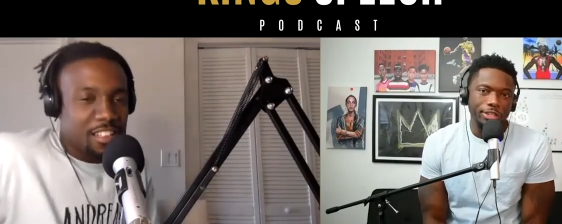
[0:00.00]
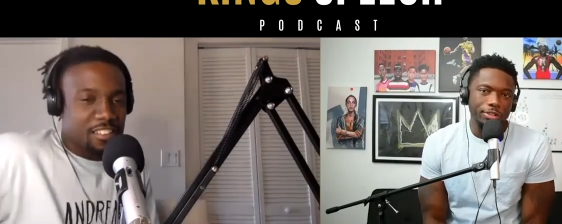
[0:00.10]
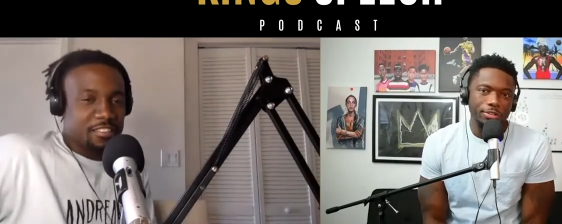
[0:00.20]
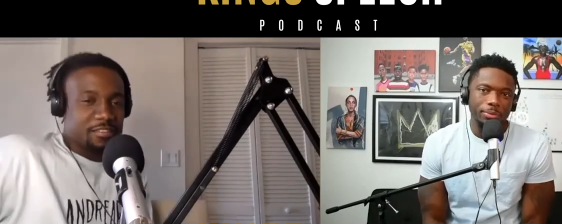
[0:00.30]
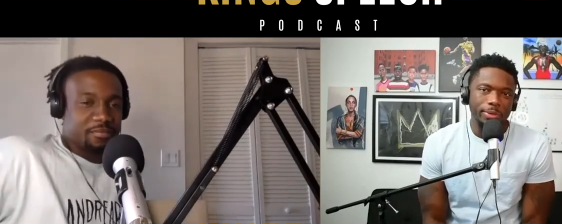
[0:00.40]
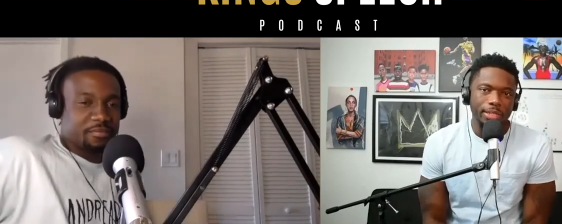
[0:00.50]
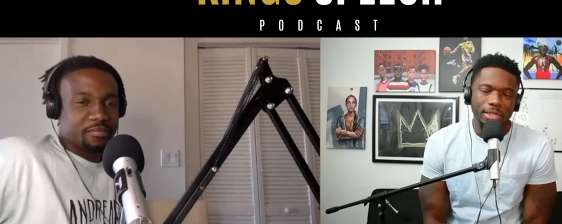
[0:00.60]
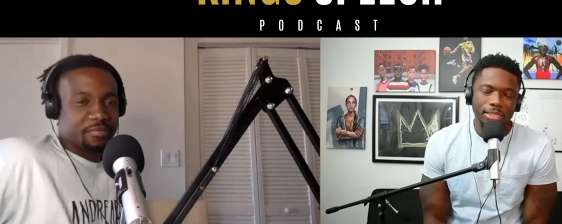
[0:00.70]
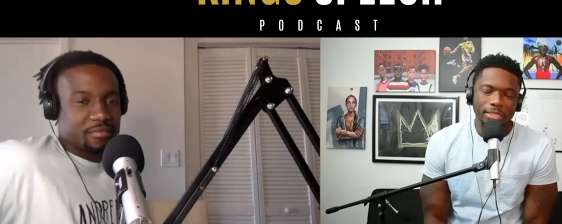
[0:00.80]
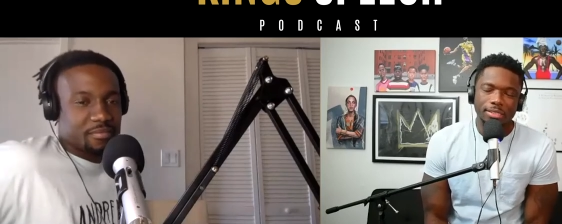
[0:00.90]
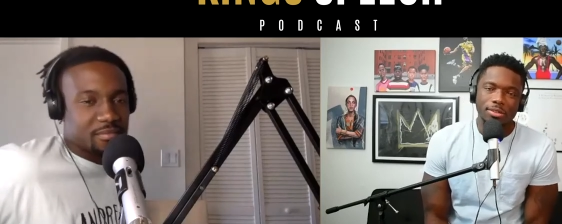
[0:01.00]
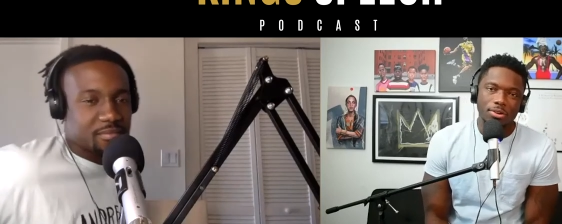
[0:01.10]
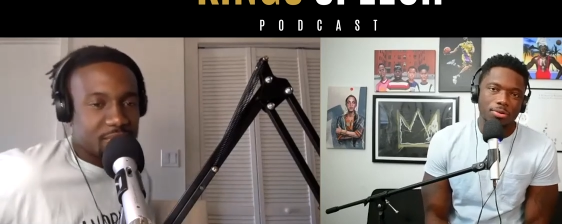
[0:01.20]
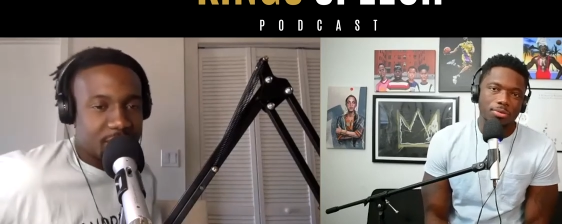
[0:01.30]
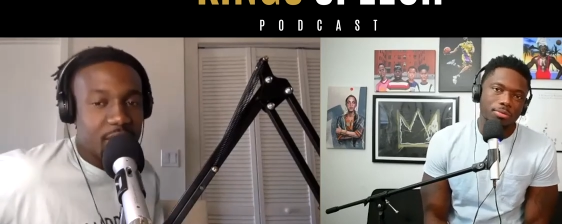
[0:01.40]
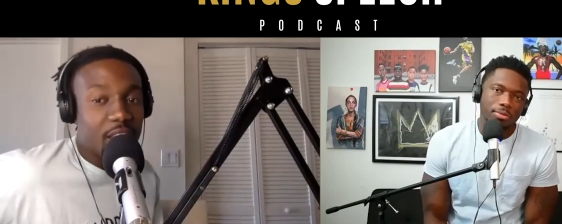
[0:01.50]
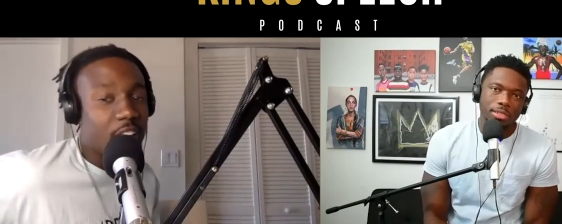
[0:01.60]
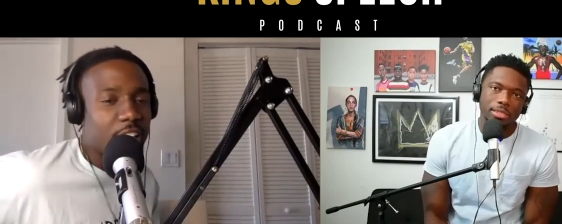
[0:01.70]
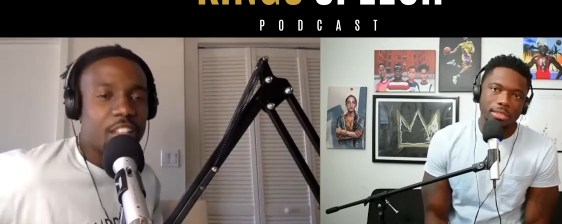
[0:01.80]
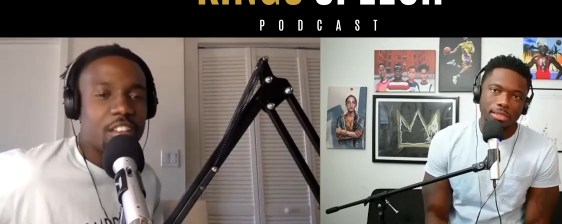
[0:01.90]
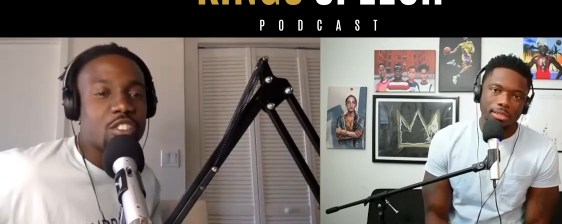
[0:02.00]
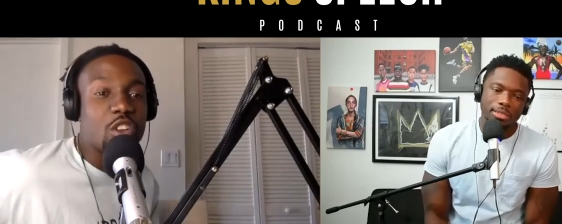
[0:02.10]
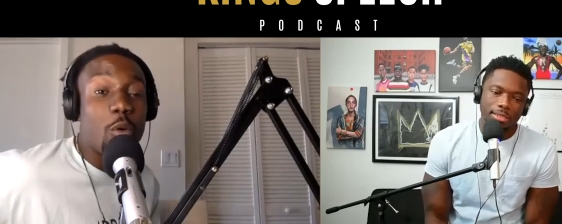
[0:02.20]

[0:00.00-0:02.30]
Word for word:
Speaker 1: week. So yeah, there's no way you can